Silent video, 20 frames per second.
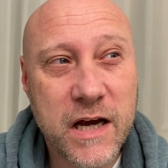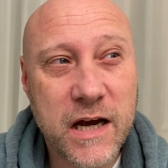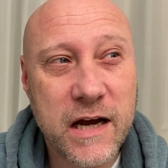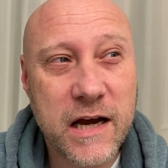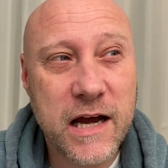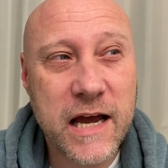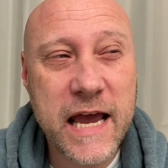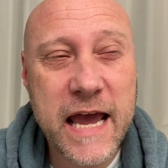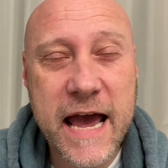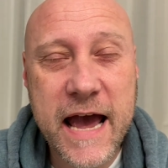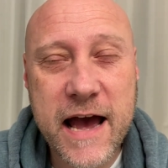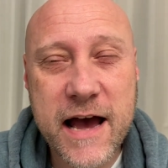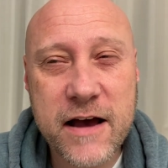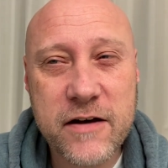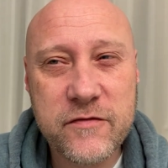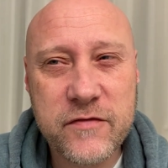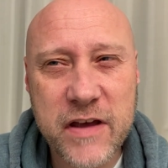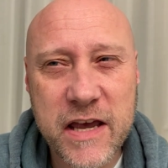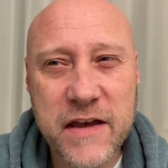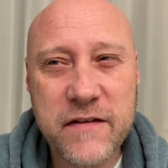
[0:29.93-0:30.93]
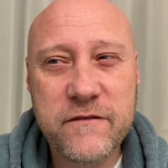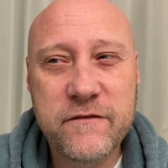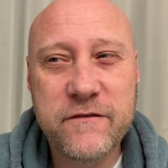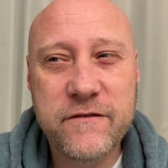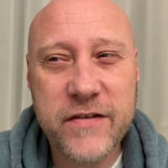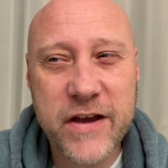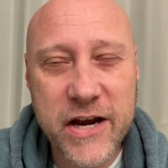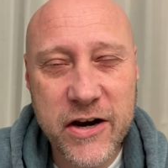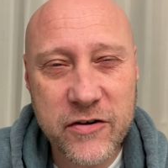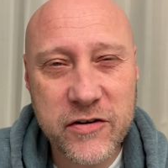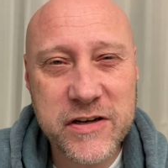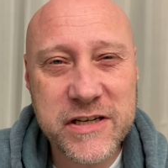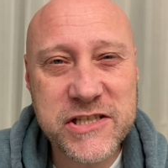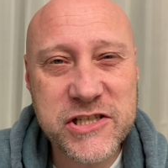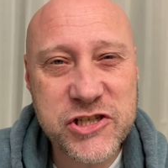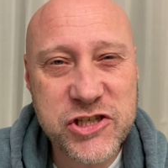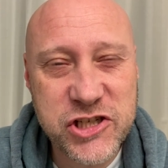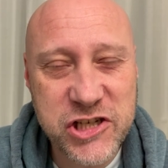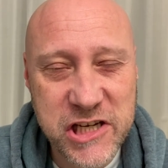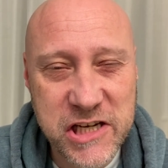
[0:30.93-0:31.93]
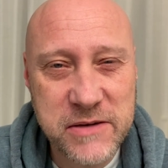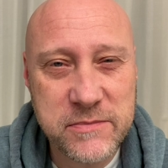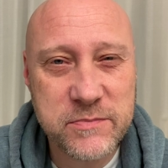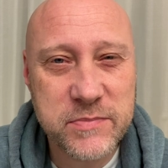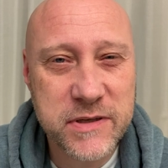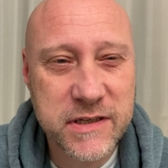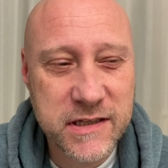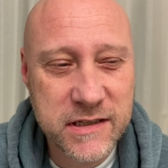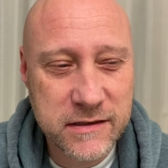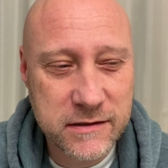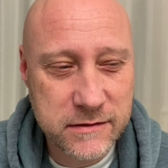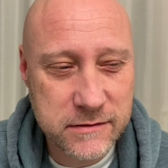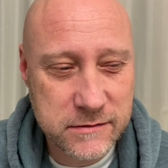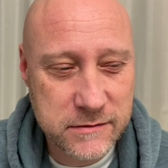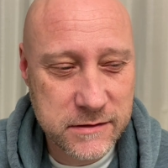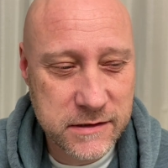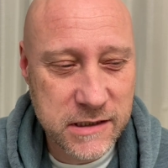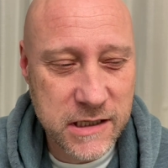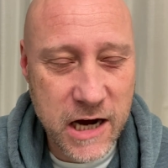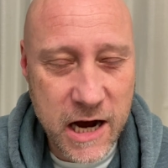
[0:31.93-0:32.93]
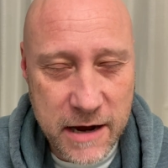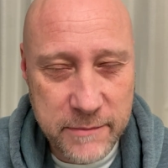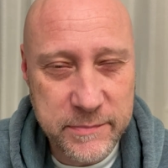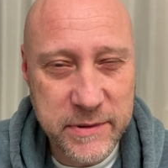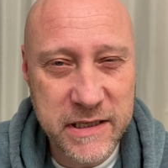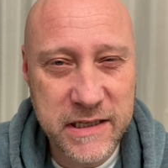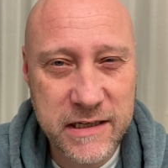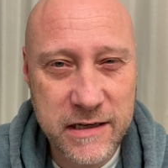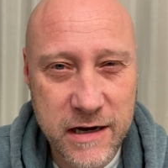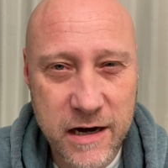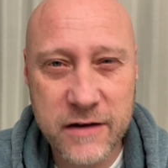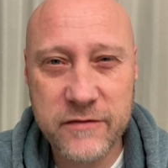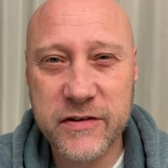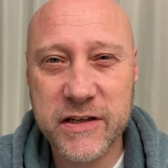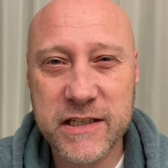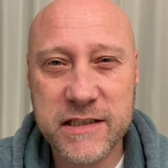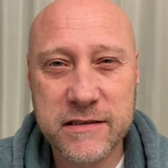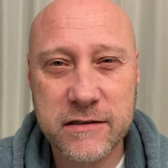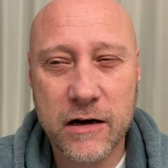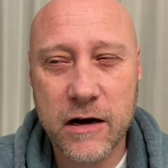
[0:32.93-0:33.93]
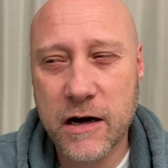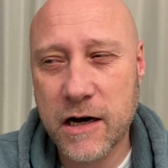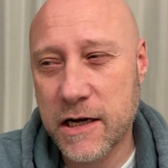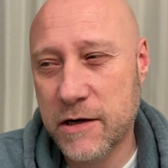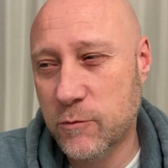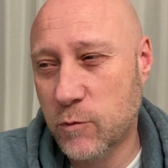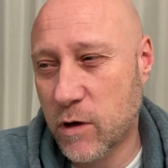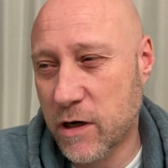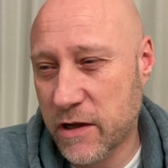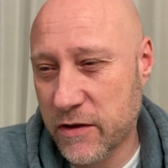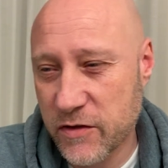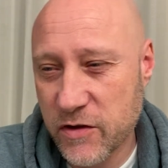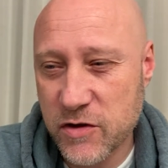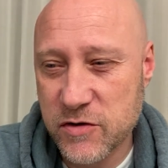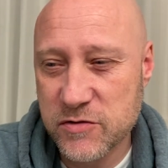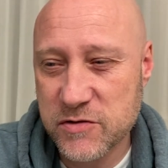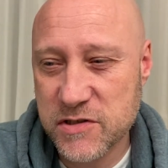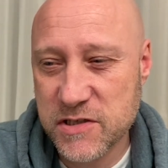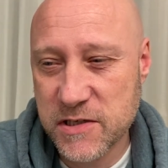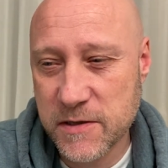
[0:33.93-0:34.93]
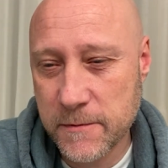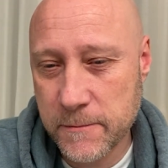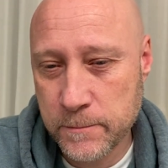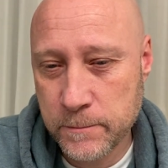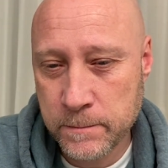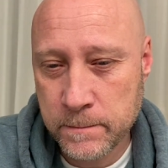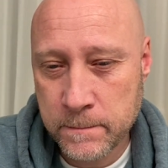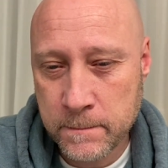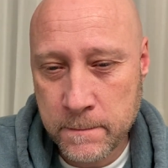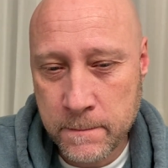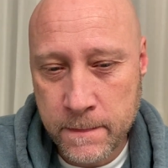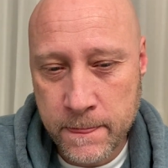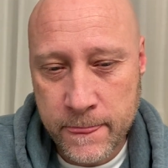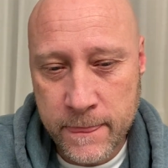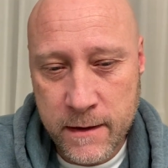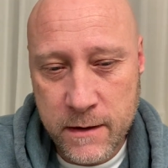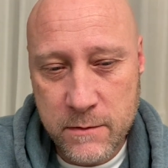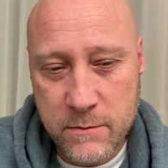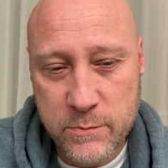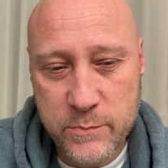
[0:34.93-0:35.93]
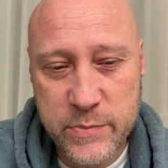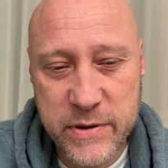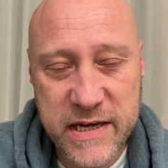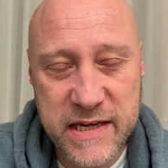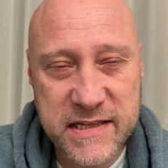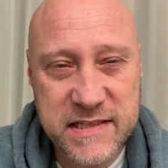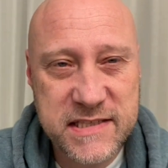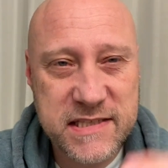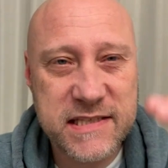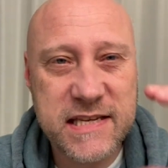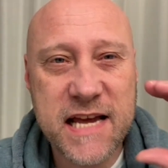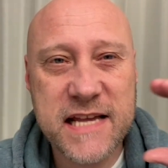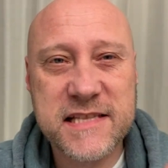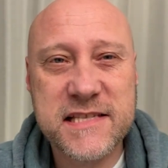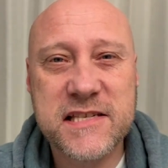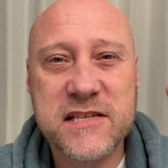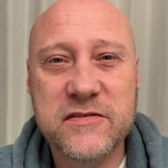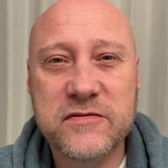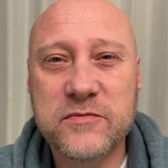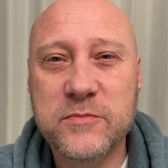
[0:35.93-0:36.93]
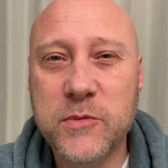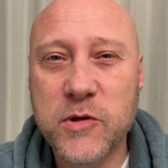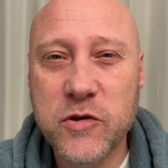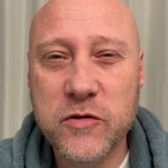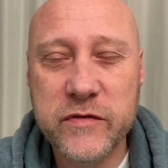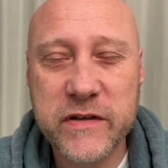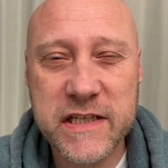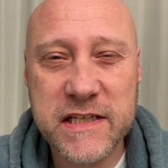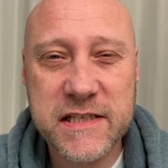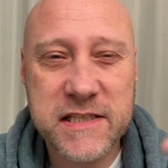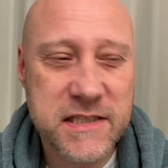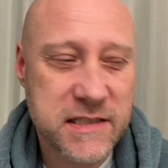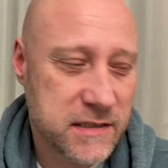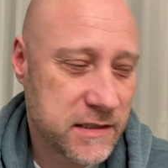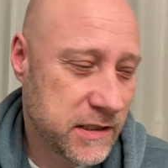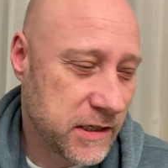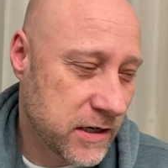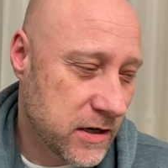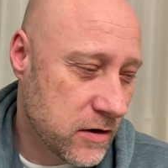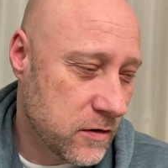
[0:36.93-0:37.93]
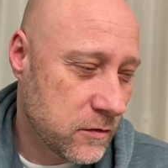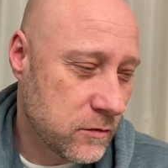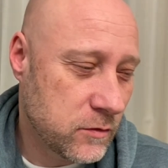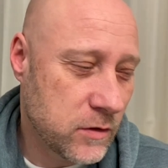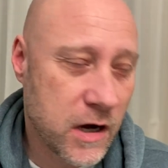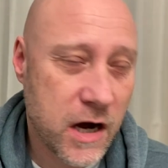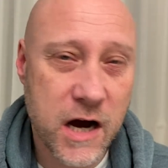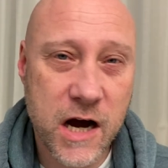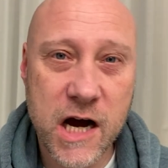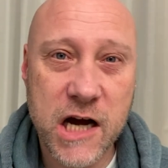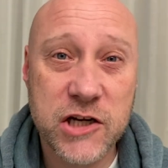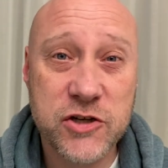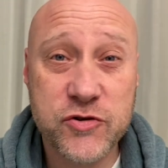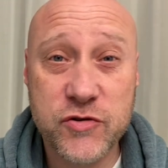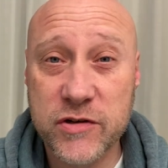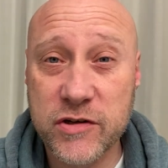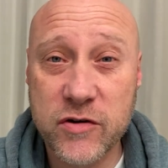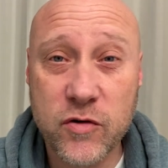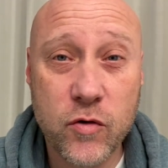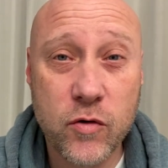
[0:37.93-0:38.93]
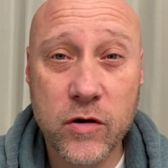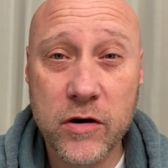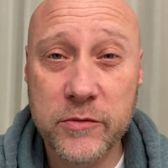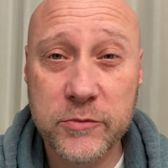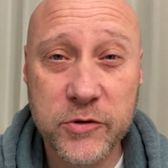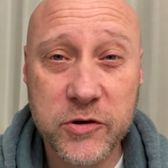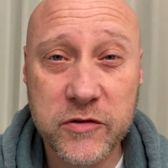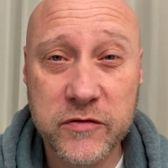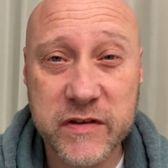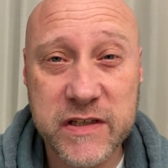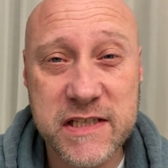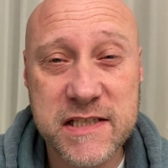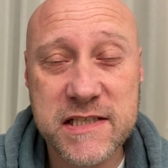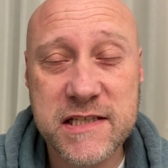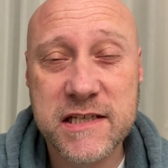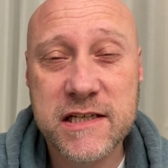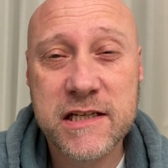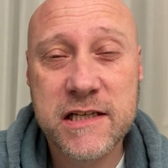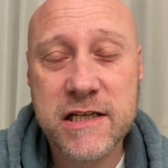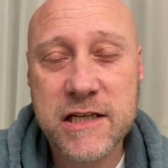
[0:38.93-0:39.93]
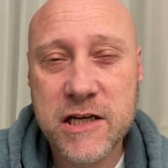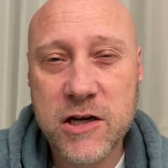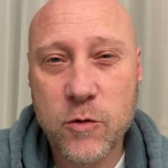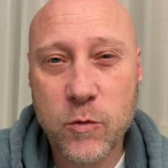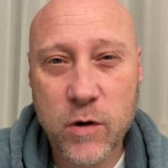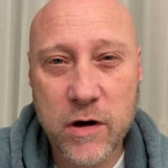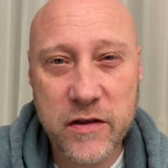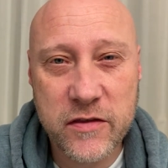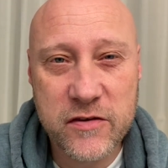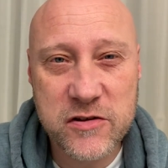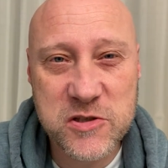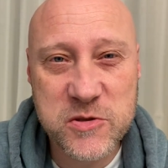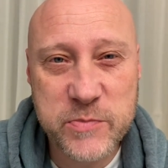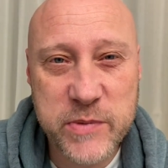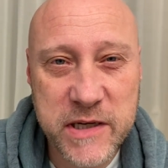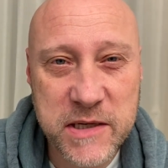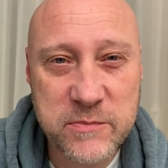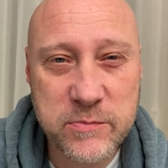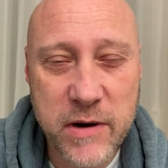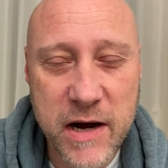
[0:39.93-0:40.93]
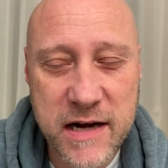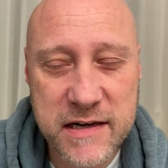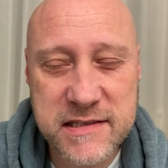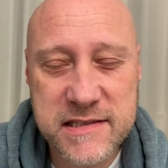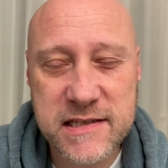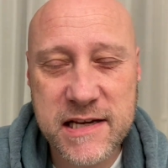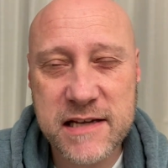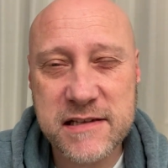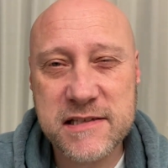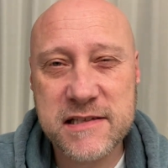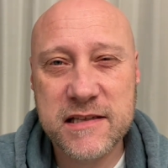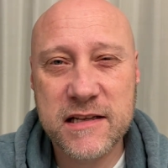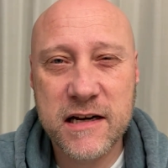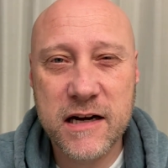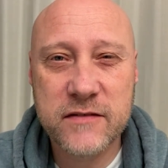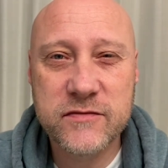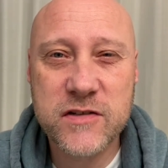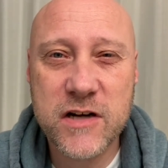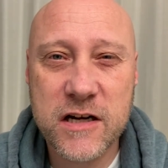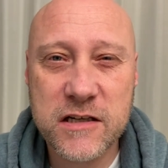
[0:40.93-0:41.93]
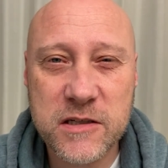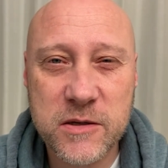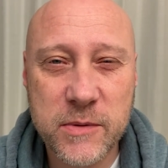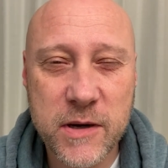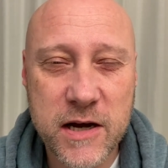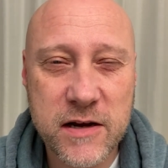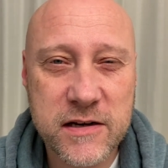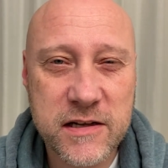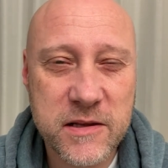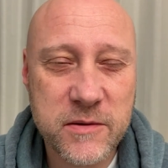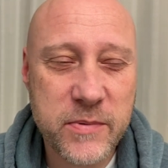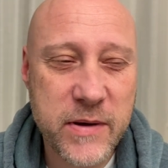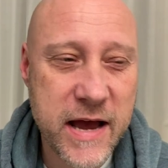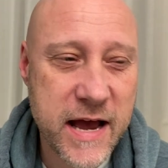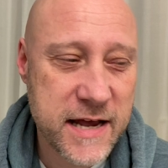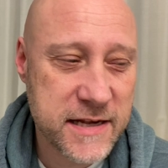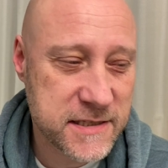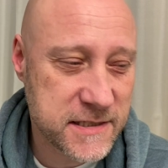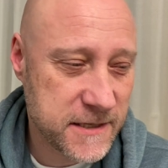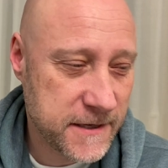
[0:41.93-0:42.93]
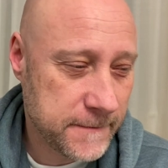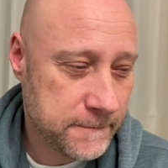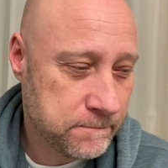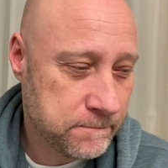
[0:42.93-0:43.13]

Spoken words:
I have a very cheap copy of it on one of those big sets of movies, 100 horror movies, one of those big box sets that I've talked about in the past.